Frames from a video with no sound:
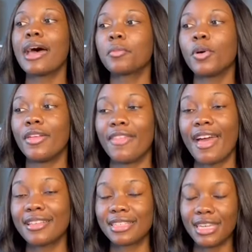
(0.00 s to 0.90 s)
in
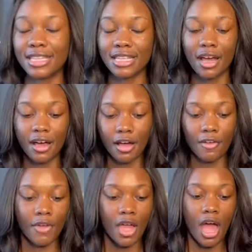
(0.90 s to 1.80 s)
that sense
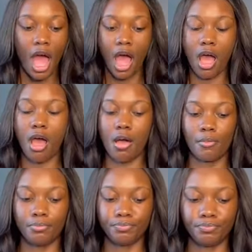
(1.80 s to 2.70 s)
of,
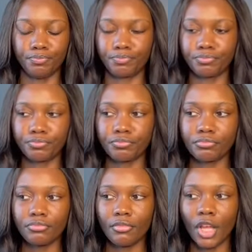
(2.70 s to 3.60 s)

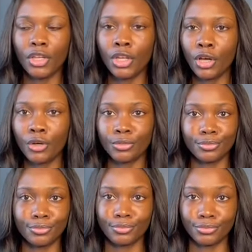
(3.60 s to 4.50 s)

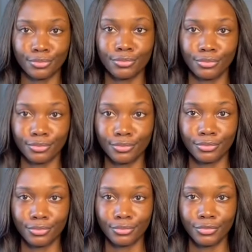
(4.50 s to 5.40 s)

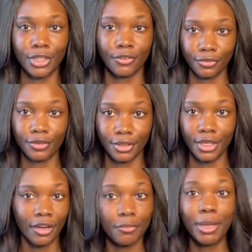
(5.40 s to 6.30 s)

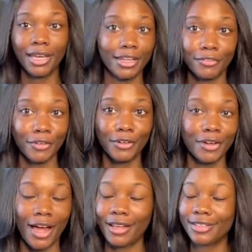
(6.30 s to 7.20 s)
of being in the field.
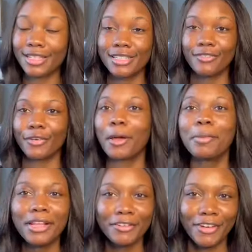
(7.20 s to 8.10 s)
I just
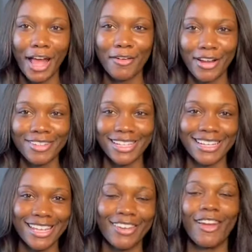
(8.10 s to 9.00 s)
completely forgot what I was going
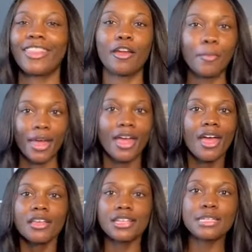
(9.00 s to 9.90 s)
to say right there, but
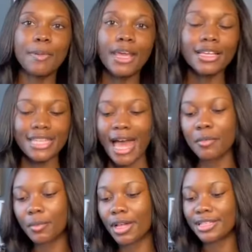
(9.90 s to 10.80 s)
just being
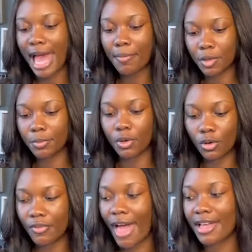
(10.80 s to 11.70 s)

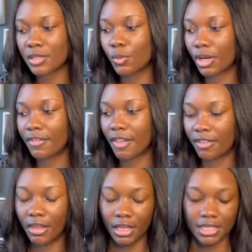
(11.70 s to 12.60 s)
adaptable. That's one of the
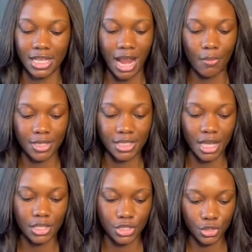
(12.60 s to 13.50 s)
things that I would
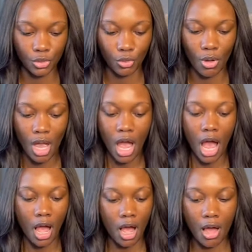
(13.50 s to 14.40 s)
say too.
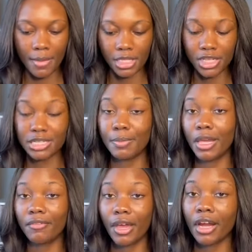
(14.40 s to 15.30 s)
And just
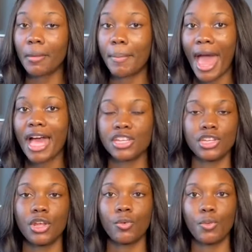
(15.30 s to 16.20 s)
being very
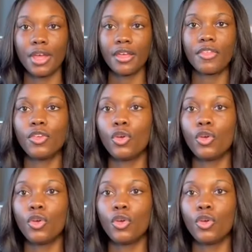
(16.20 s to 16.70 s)
compassionate with